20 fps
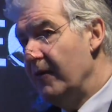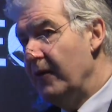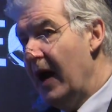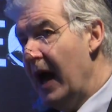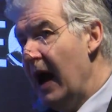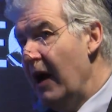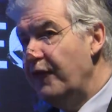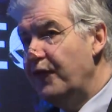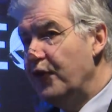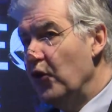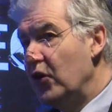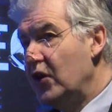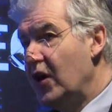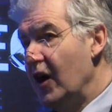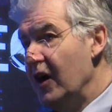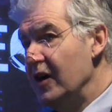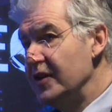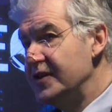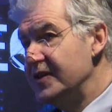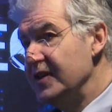Our
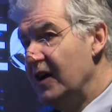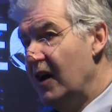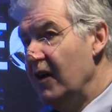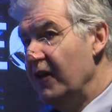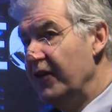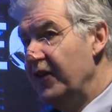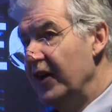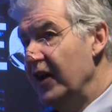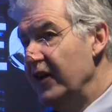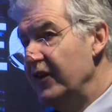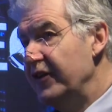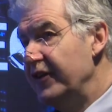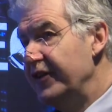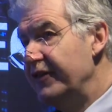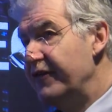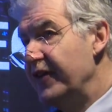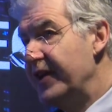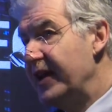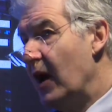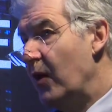forecasts are that
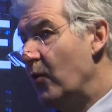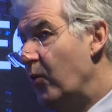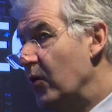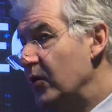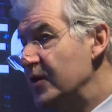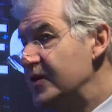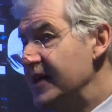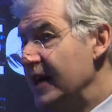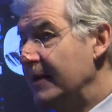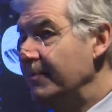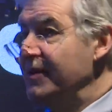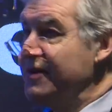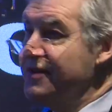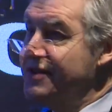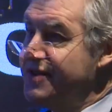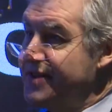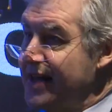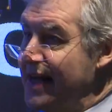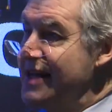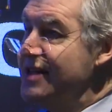video wall segment
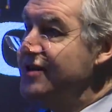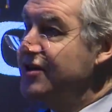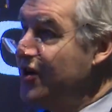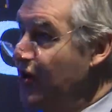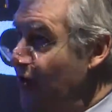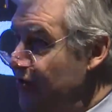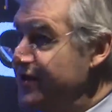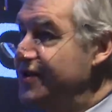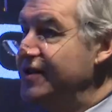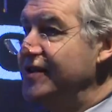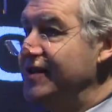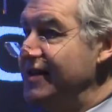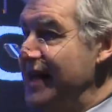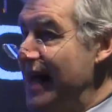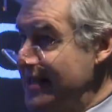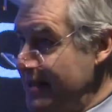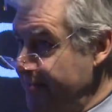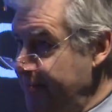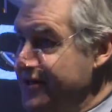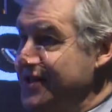stays constant
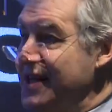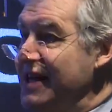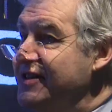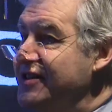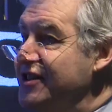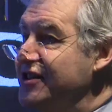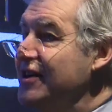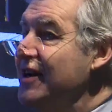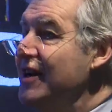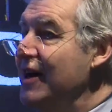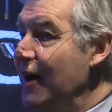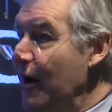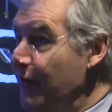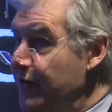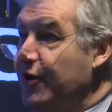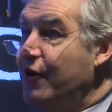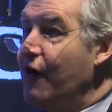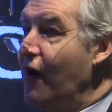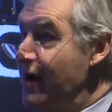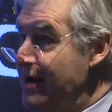as a percentage of
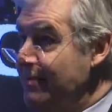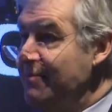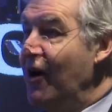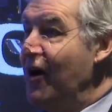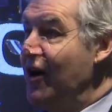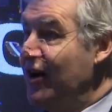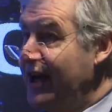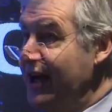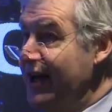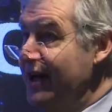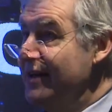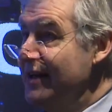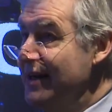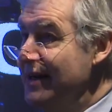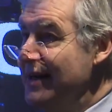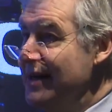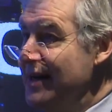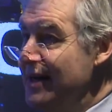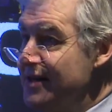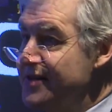the growing market.
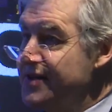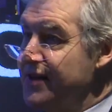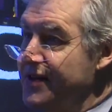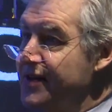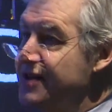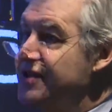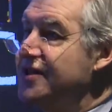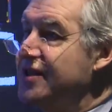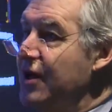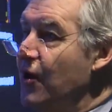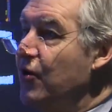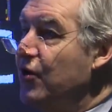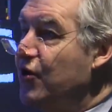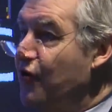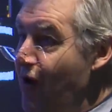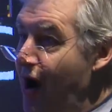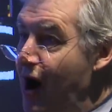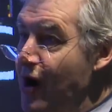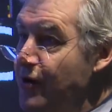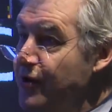So there's still
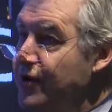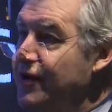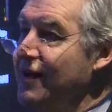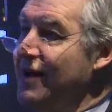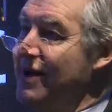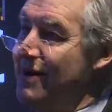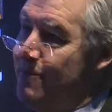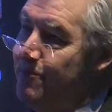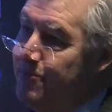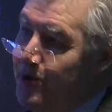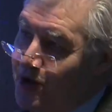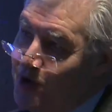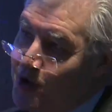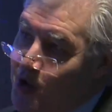growth, but